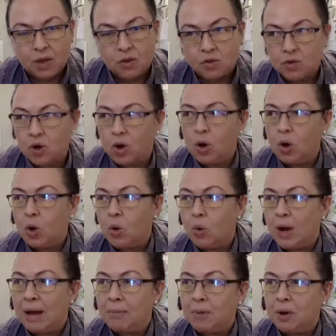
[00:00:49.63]
So
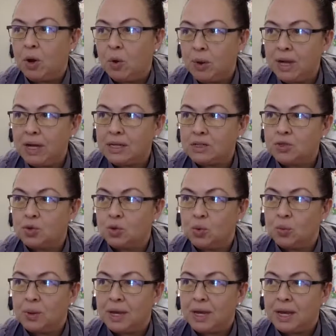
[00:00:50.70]
I'm going
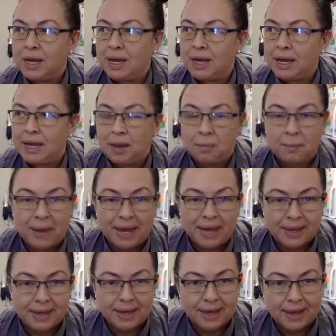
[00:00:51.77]
to be
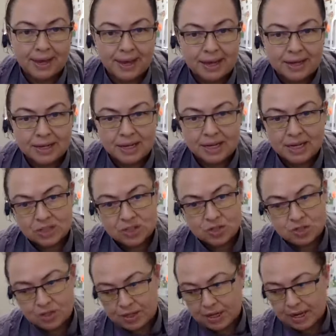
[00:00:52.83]
making a dish
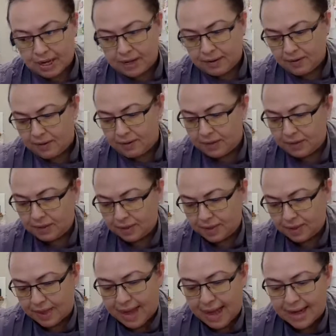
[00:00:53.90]
today
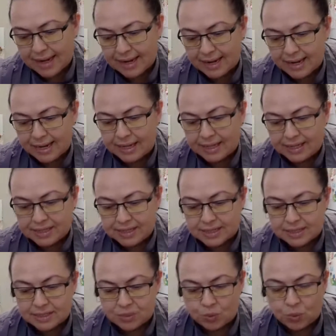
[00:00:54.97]
that
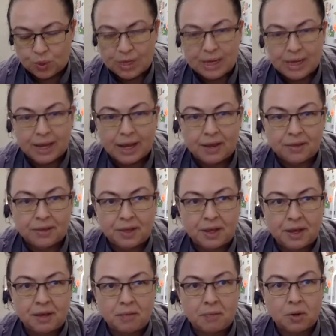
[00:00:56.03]
is really
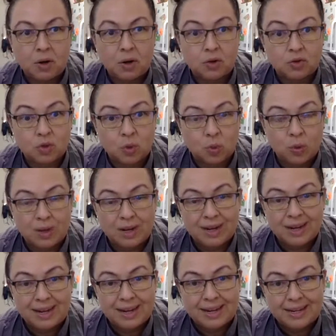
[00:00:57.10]
healthy, but also
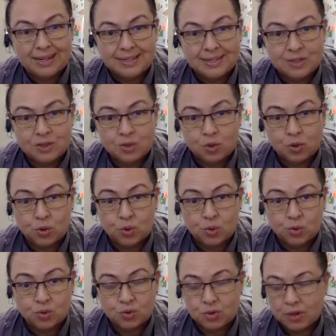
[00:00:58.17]
really easy to
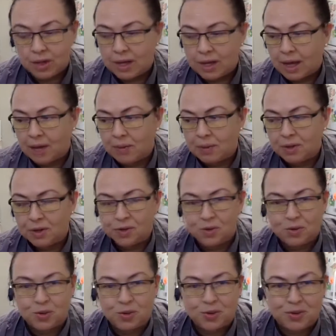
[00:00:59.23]
use. I mean, not
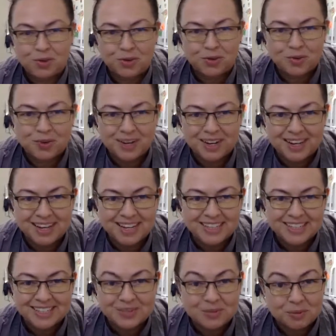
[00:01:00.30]
to use, really
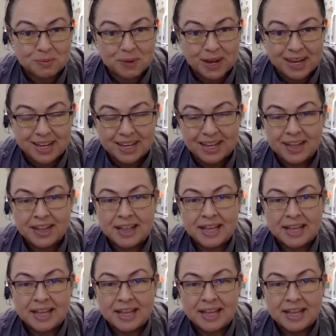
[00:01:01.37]
easy to make.